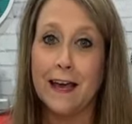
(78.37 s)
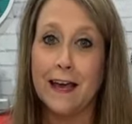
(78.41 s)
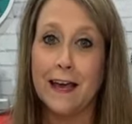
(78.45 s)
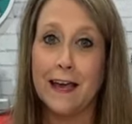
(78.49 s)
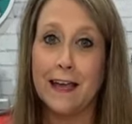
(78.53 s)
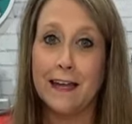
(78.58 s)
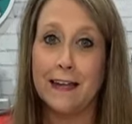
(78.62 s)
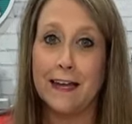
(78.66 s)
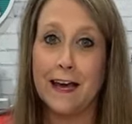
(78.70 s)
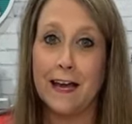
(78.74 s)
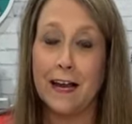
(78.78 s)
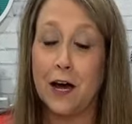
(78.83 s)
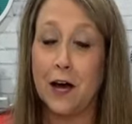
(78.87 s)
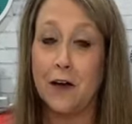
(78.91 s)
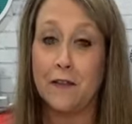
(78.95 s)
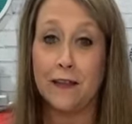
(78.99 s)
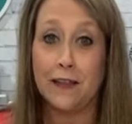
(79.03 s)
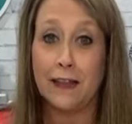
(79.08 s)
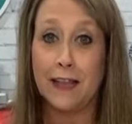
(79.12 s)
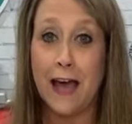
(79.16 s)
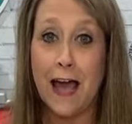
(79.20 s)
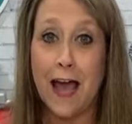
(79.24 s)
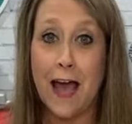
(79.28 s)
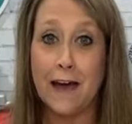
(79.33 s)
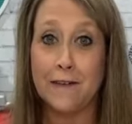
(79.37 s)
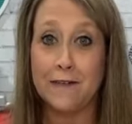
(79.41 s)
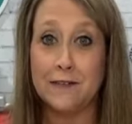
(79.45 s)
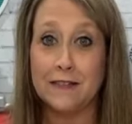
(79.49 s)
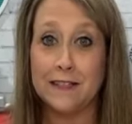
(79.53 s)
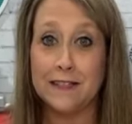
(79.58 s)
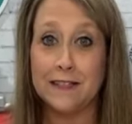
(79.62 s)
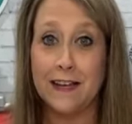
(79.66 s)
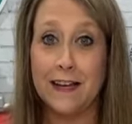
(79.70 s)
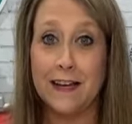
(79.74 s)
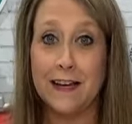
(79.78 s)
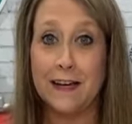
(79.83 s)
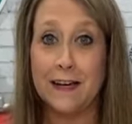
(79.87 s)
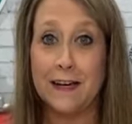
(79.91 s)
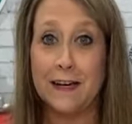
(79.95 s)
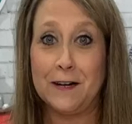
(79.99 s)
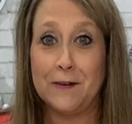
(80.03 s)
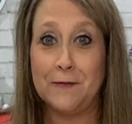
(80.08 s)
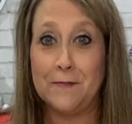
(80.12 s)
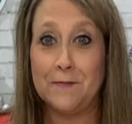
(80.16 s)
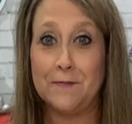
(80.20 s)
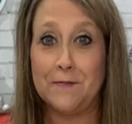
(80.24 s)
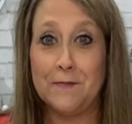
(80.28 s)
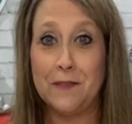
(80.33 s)
and got all the laughs
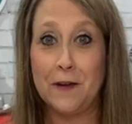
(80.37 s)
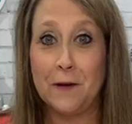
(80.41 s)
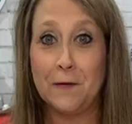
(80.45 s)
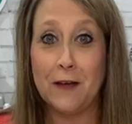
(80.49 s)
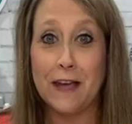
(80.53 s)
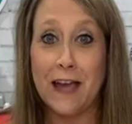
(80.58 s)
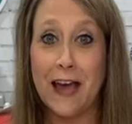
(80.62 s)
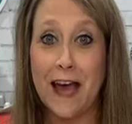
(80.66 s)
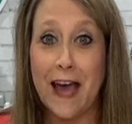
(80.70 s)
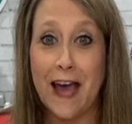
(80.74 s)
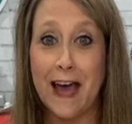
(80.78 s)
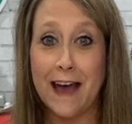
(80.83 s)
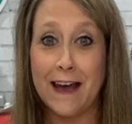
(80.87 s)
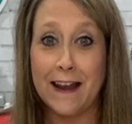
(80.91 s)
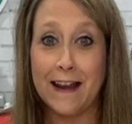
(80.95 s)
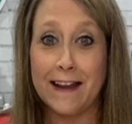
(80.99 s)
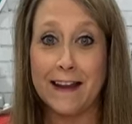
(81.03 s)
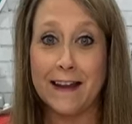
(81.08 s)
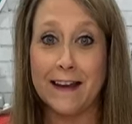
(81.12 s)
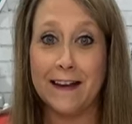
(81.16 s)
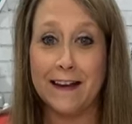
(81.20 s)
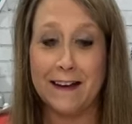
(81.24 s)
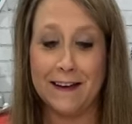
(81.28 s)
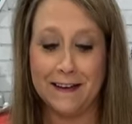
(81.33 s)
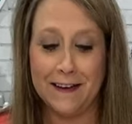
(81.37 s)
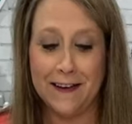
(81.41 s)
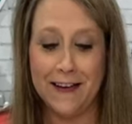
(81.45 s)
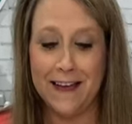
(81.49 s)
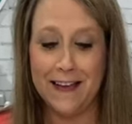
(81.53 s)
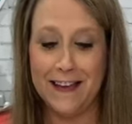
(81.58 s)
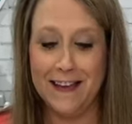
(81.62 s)
um, that we had. Uh,